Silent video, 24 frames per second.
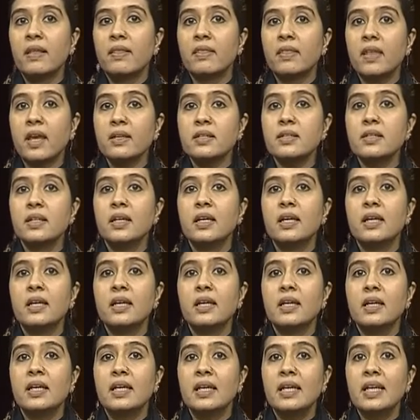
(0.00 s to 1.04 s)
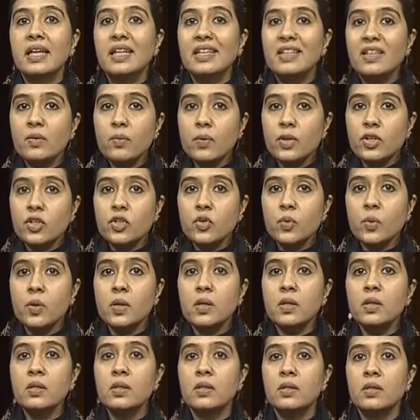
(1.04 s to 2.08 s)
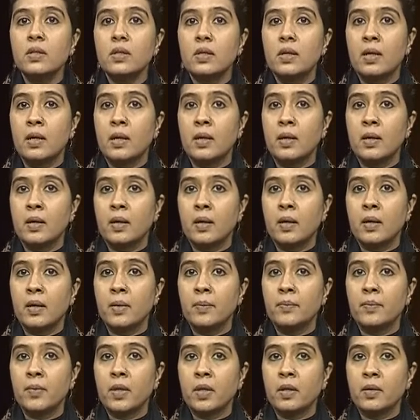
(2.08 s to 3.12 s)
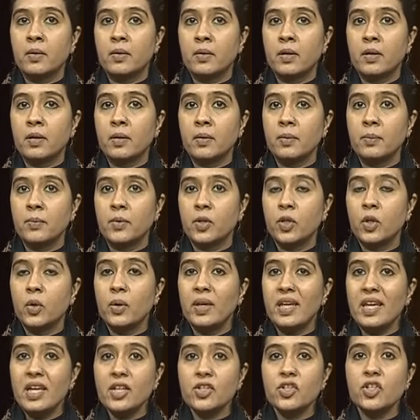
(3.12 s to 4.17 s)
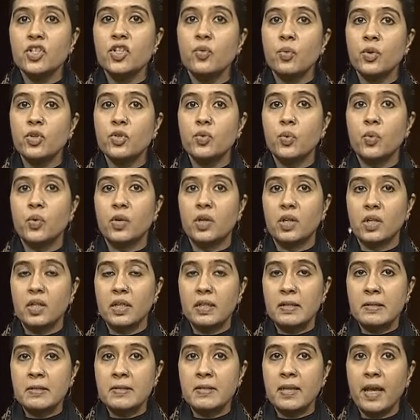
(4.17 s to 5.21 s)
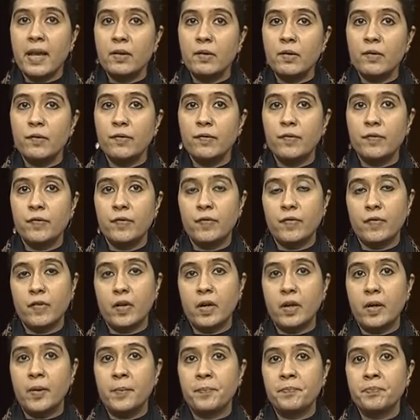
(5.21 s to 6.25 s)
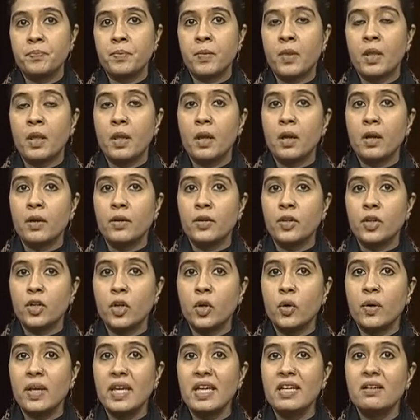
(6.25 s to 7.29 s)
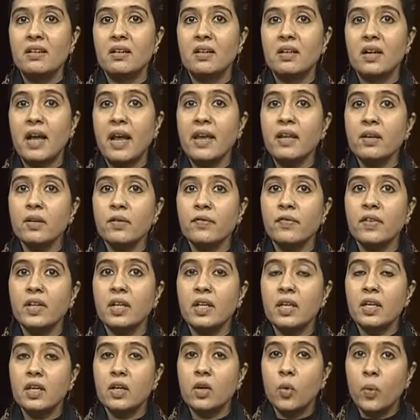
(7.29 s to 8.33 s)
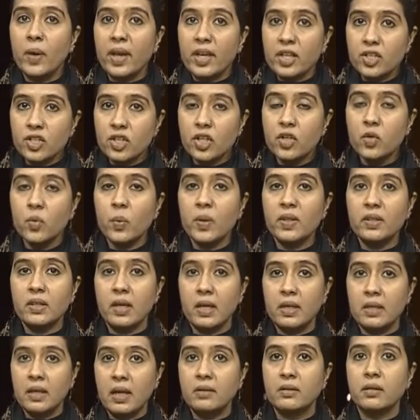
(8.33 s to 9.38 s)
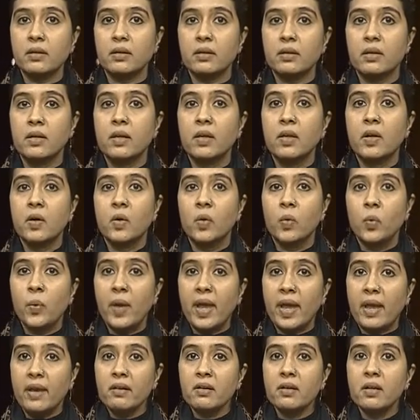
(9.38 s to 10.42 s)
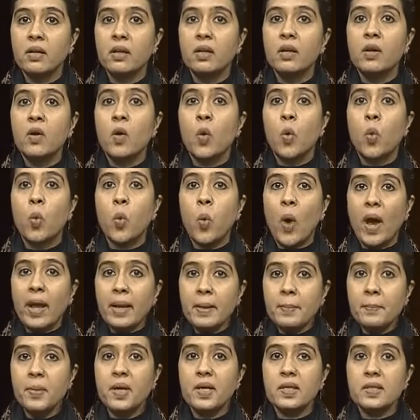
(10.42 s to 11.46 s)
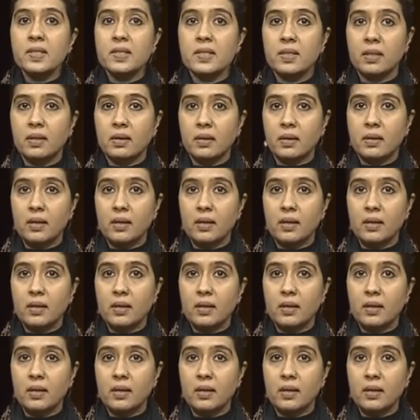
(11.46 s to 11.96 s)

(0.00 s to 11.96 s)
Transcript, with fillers: That individual, uh, um, uh, uh, you know, each individual is kind of, um, uh, you know, in a kind of an equation with another, where one person